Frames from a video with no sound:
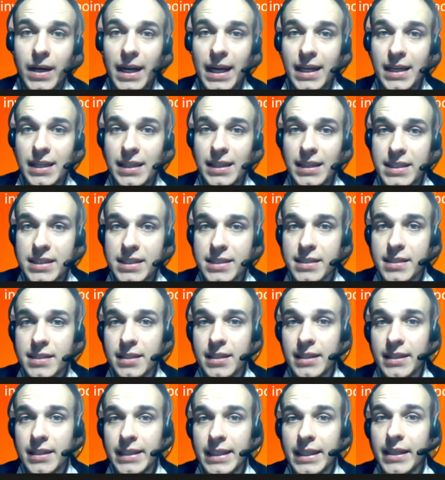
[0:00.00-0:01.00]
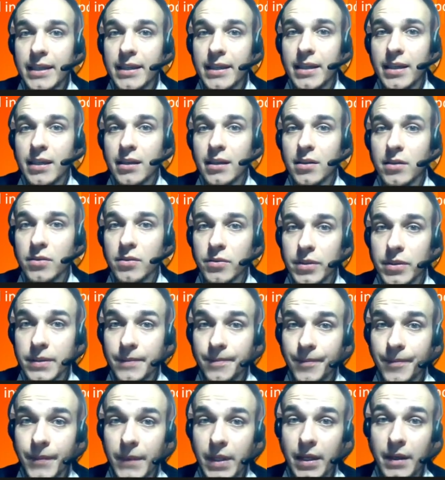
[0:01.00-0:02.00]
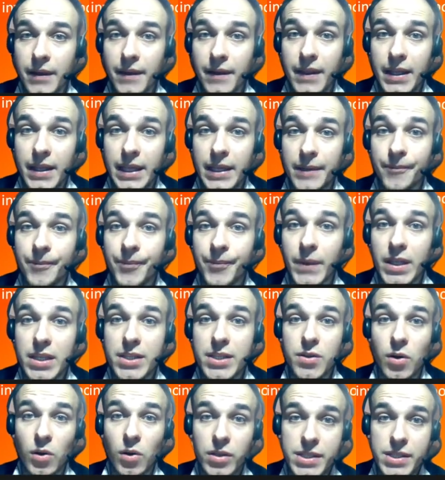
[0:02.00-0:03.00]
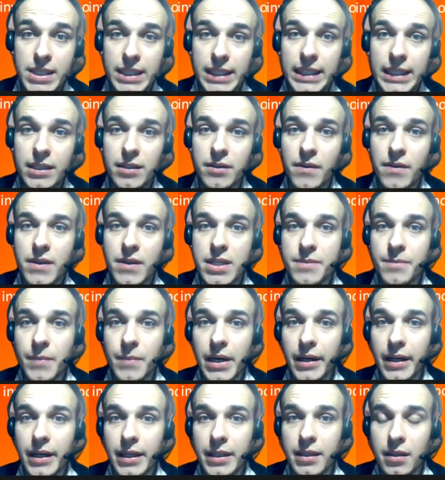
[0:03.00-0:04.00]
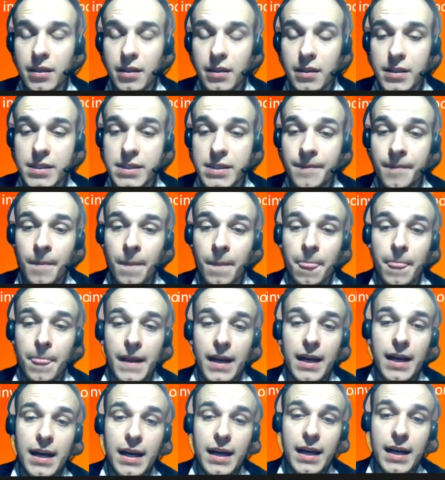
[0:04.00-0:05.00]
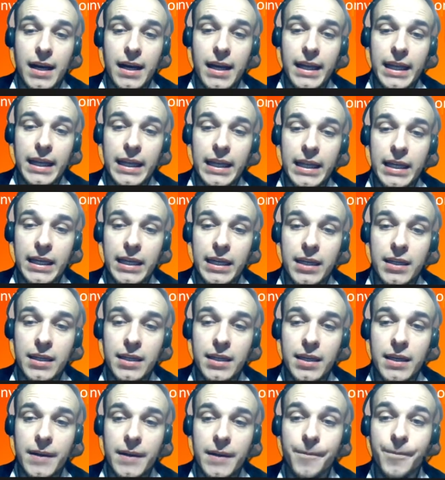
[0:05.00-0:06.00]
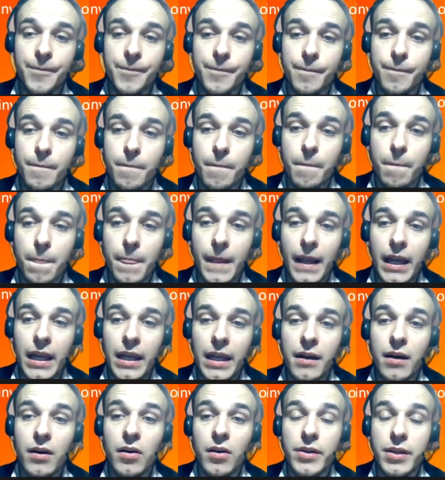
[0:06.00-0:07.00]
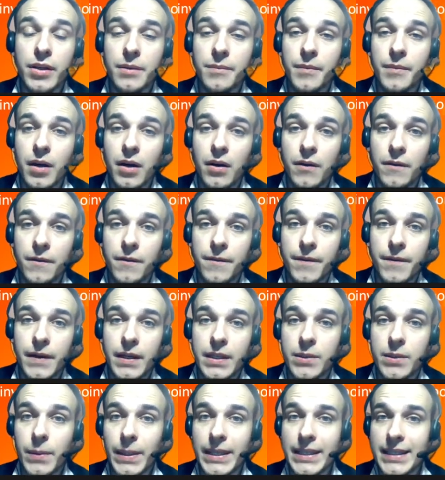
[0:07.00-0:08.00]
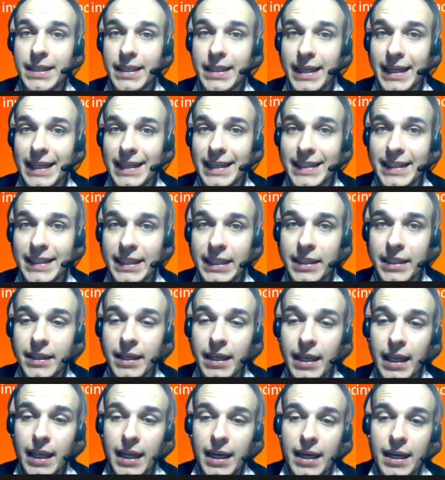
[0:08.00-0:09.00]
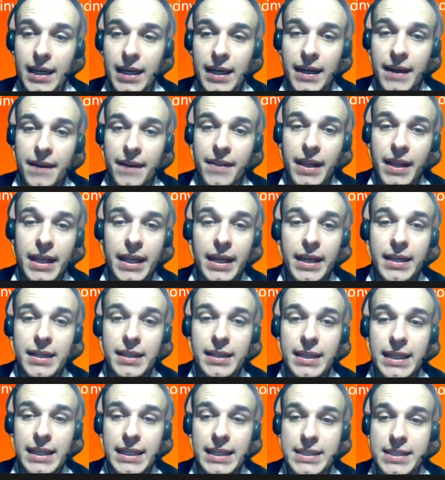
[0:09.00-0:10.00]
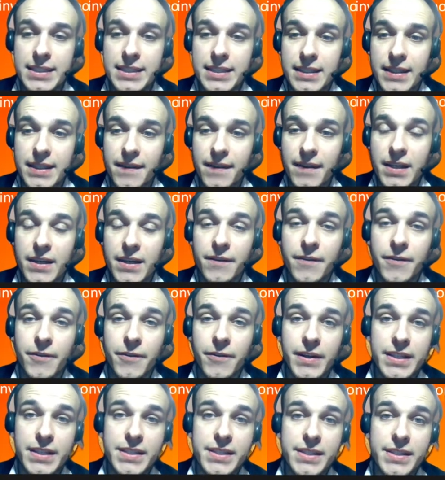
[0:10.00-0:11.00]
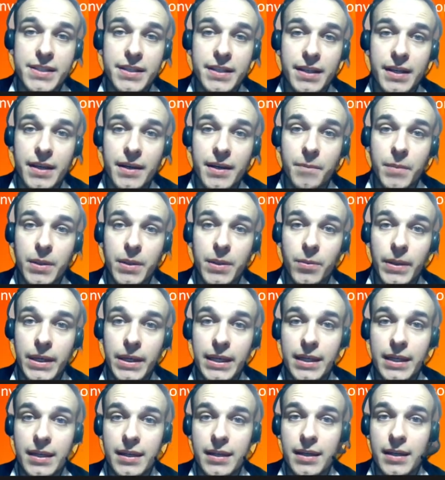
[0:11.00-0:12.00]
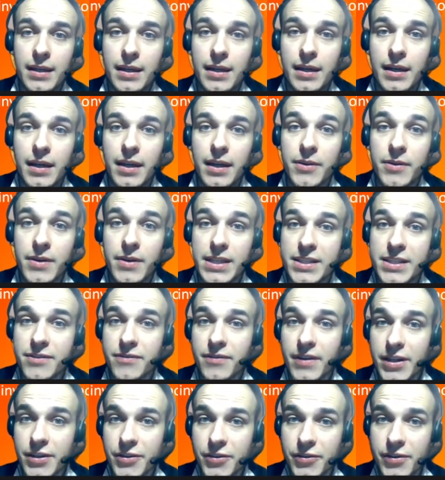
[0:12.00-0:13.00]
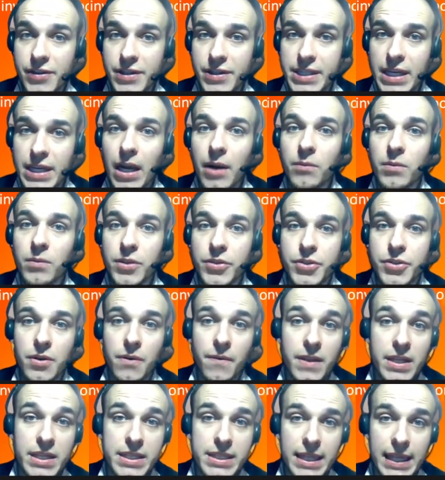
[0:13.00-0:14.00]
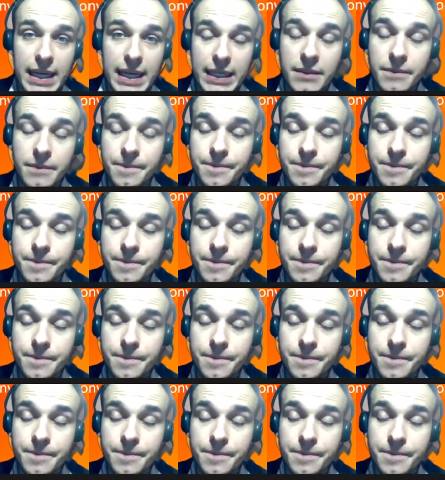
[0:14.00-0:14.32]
analysts didn't include the stocks into this market, because in autumn of 2019, they analyzed the difference between US treasuries. I will show this slide